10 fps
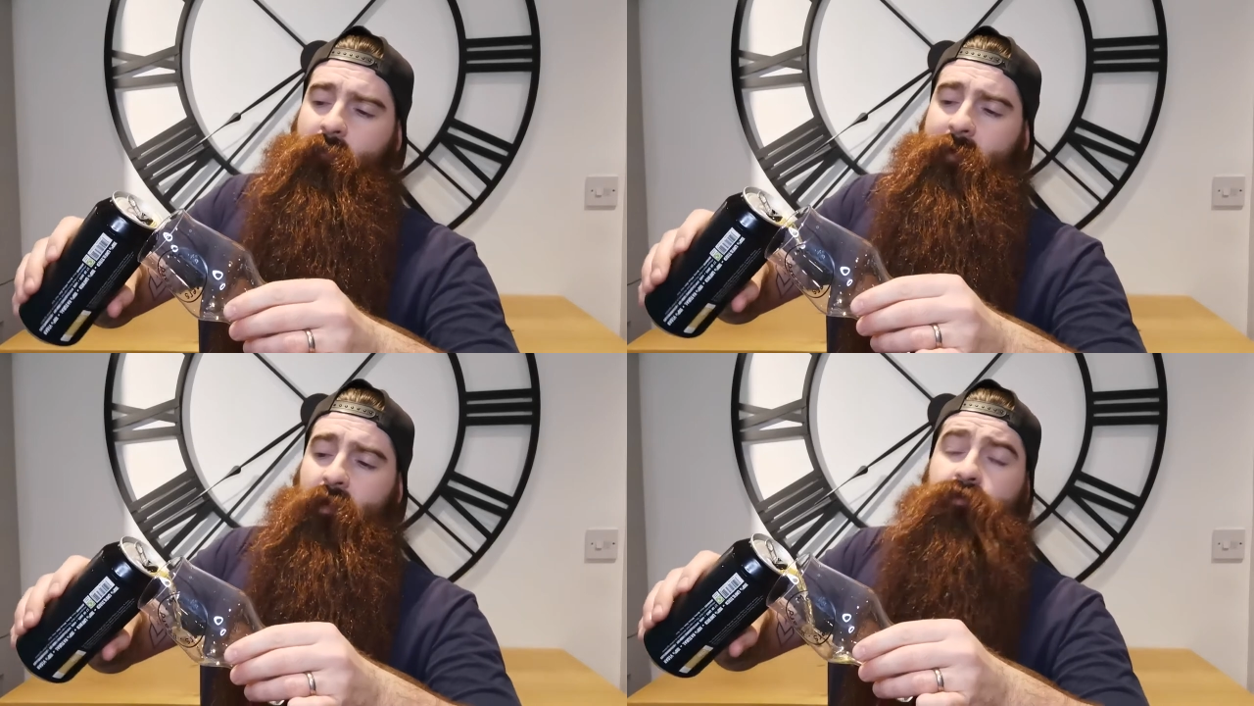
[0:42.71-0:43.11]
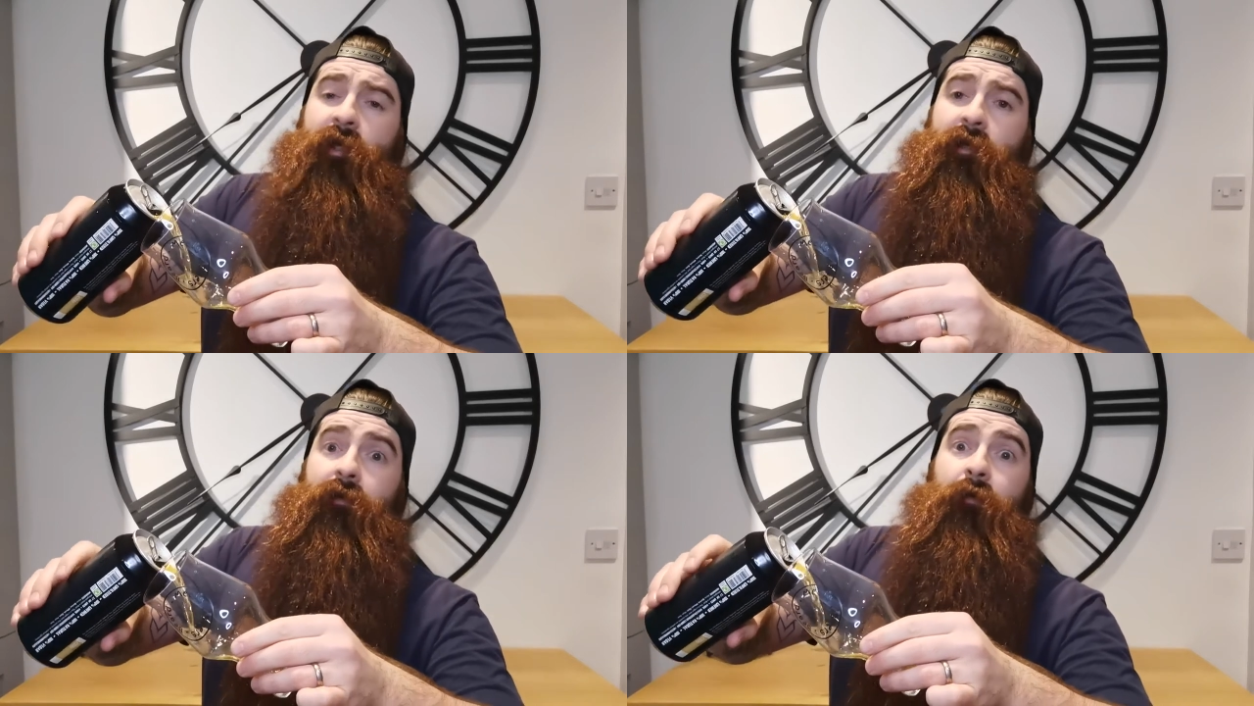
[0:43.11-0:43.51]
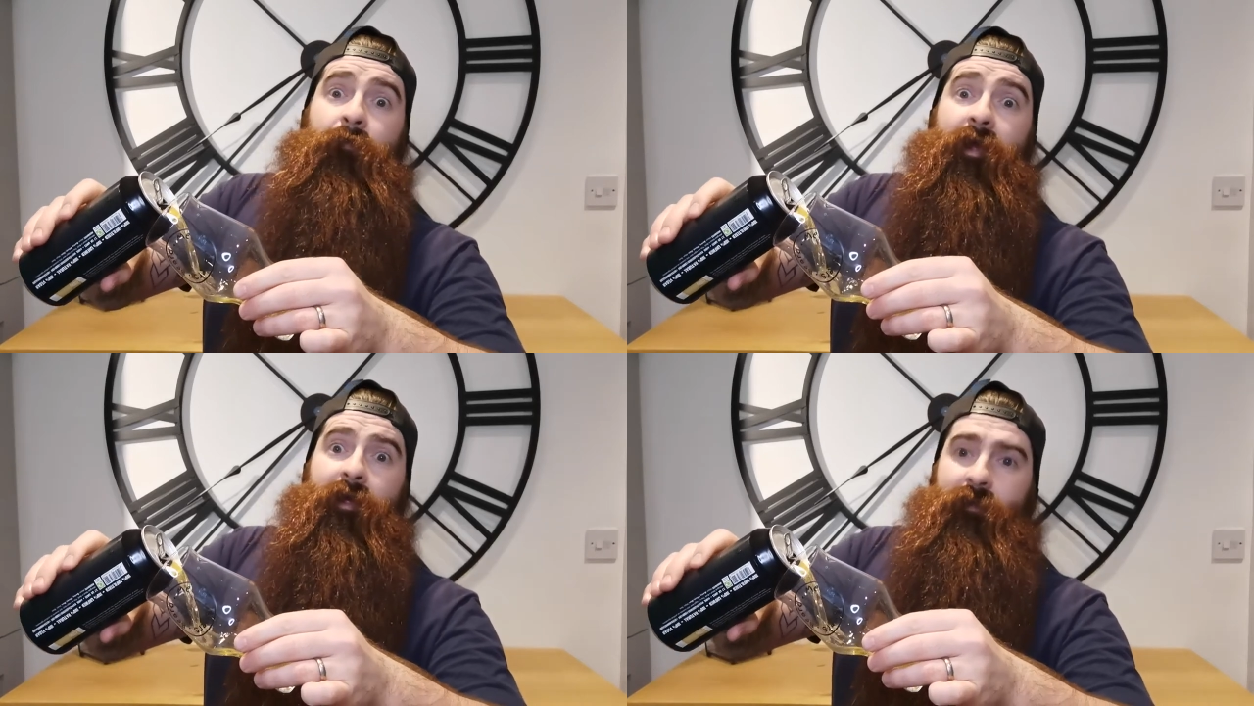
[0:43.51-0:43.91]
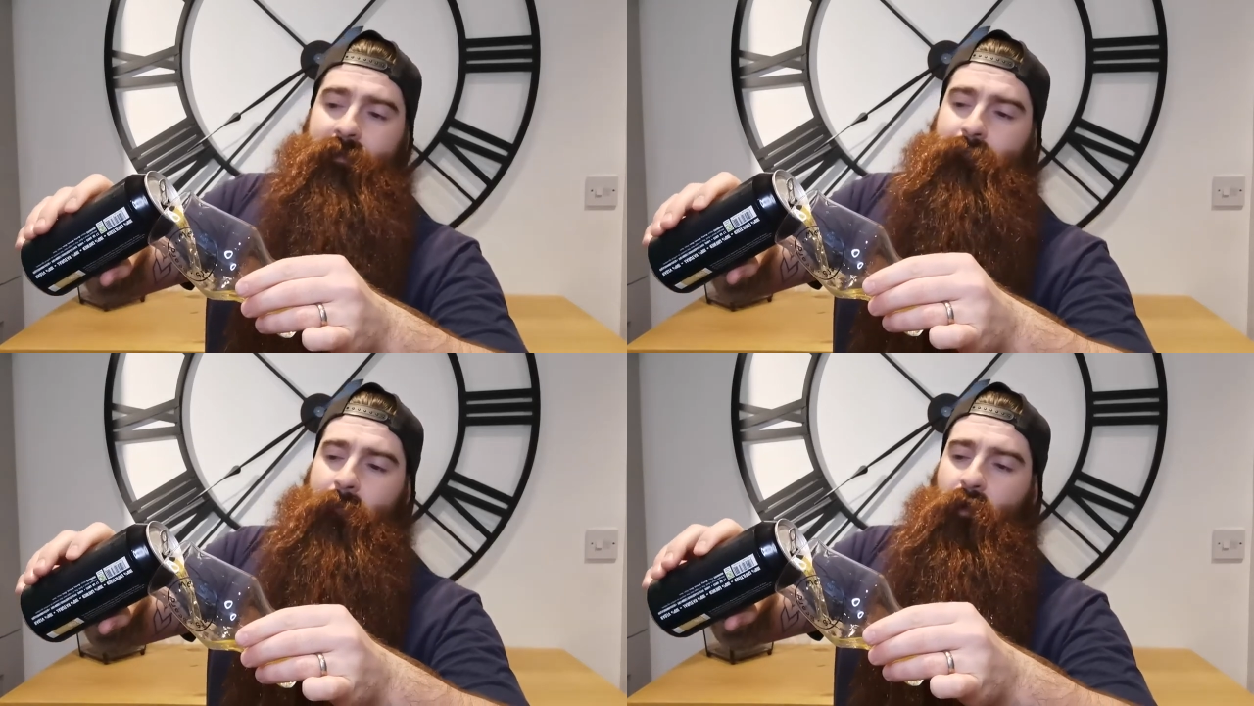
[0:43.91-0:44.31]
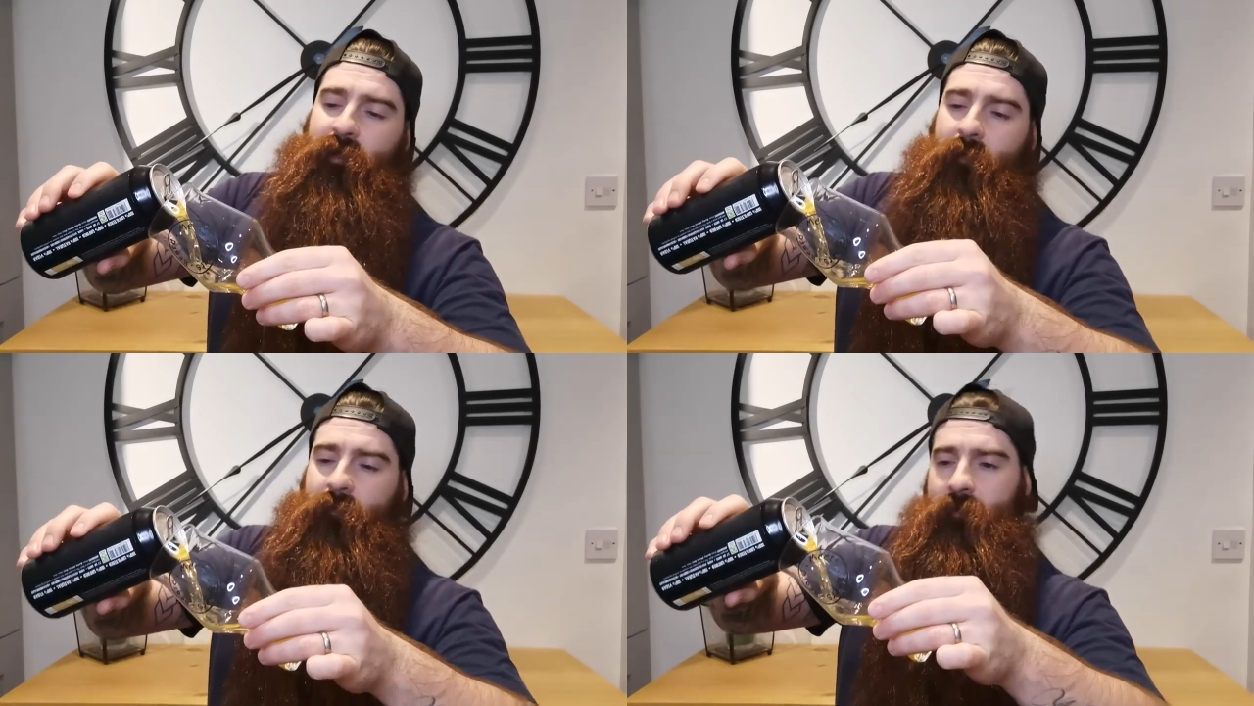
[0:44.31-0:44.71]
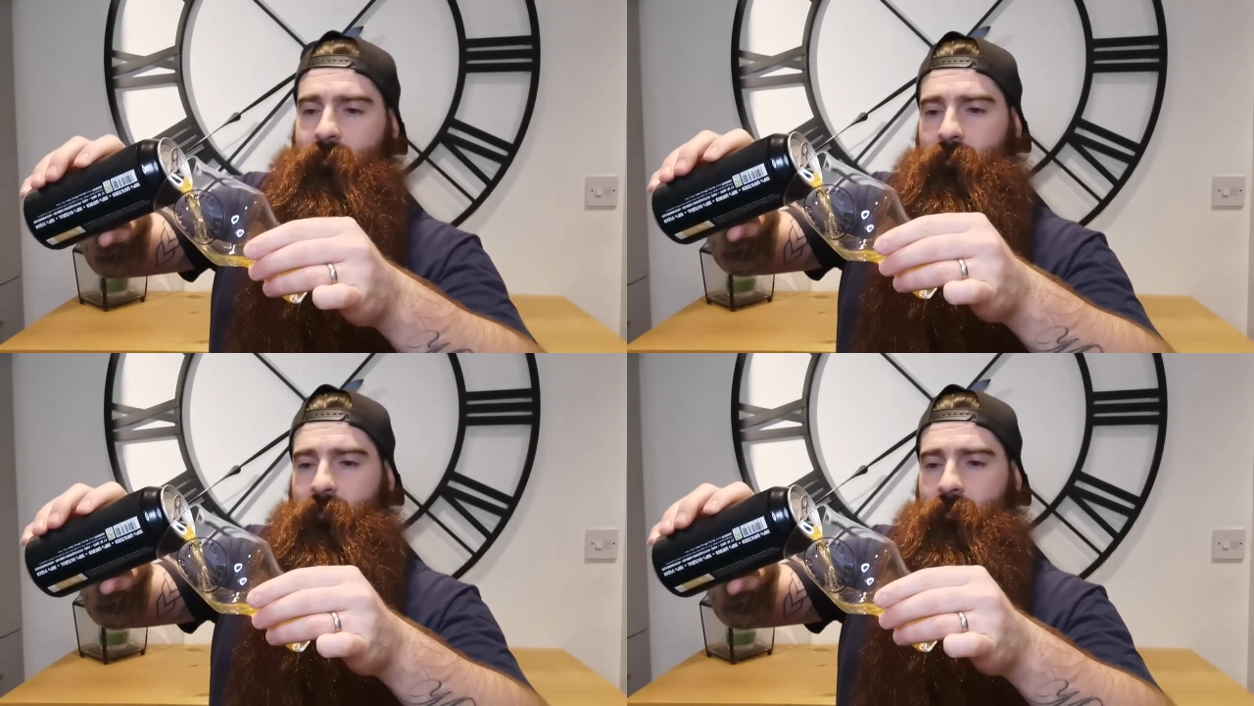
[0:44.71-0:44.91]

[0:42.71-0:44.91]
have a big old drink and break this bad boy down.